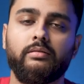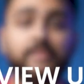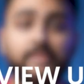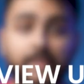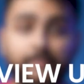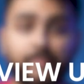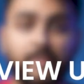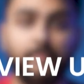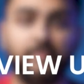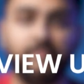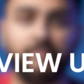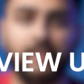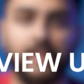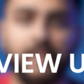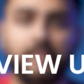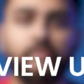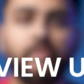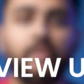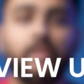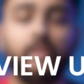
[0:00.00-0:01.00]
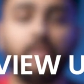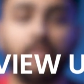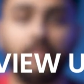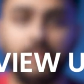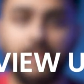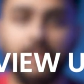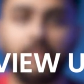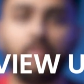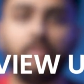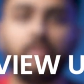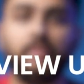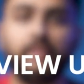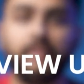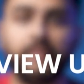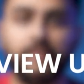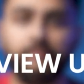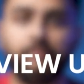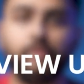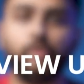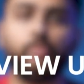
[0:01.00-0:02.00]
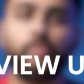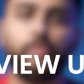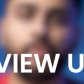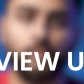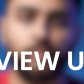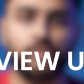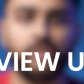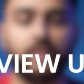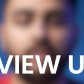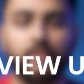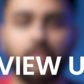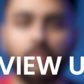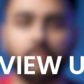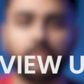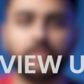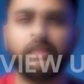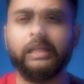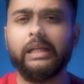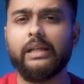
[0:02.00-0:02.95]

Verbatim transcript: Step number five, regularly review user accounts.